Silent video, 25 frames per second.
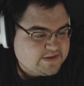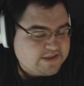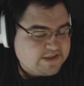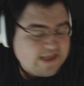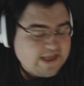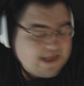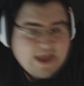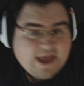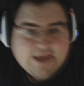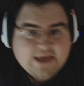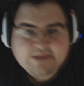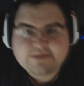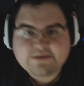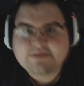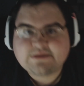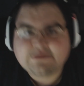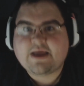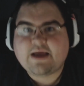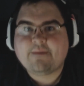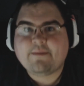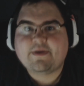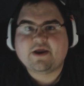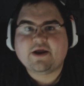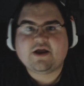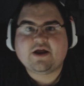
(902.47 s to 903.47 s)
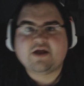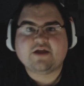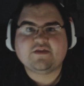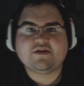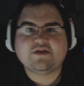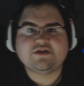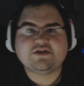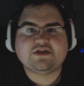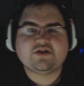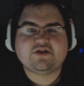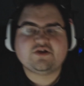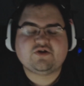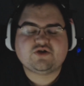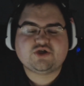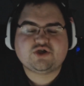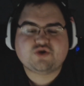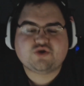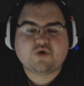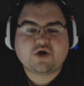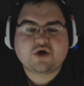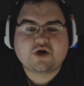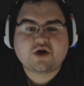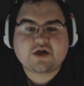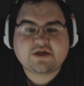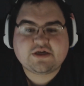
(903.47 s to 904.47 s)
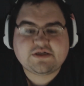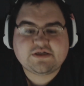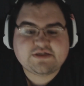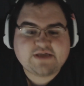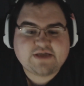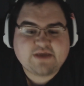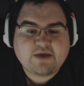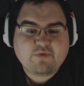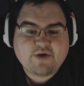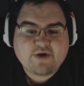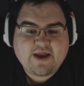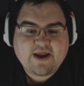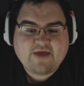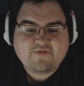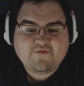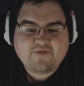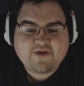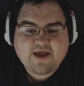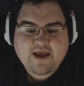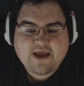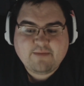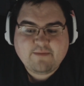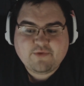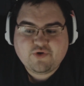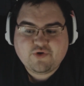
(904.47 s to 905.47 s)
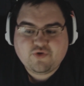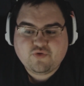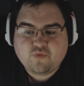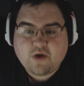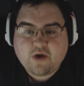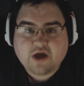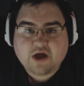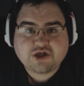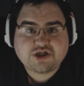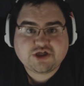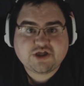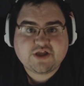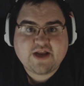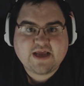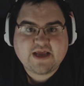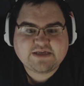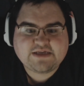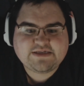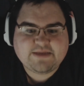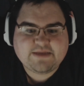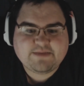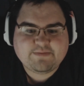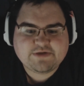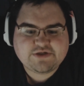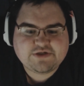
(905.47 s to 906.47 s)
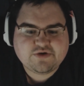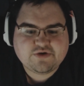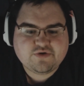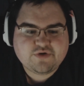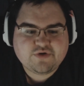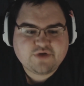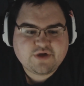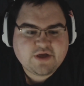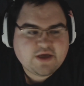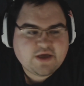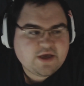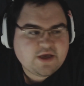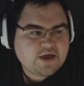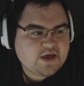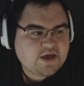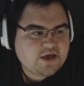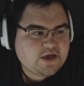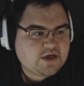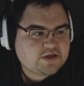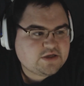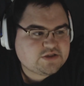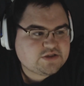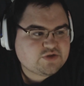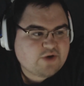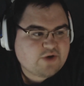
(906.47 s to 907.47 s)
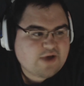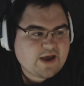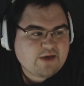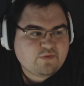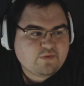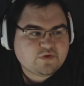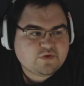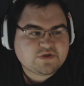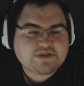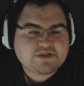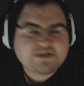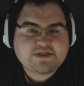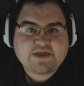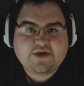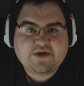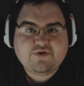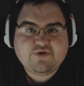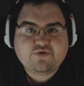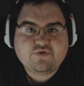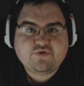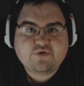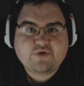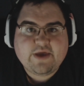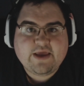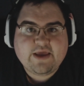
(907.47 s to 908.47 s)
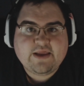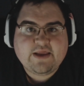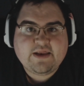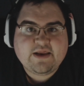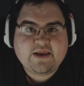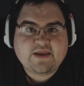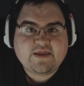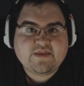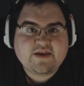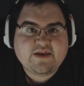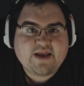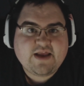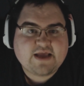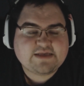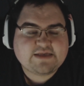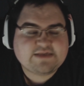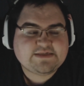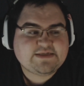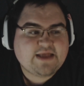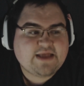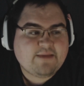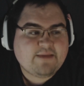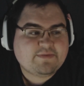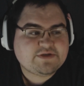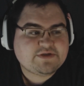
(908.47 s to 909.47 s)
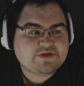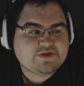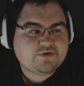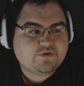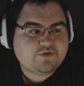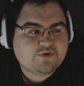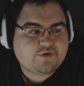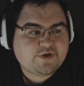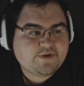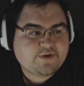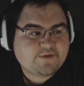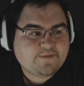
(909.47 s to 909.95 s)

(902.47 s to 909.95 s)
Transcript: Yeah, I'm going to cut this a little short because I want to have time to watch the next episode. So I will see you in the next episode.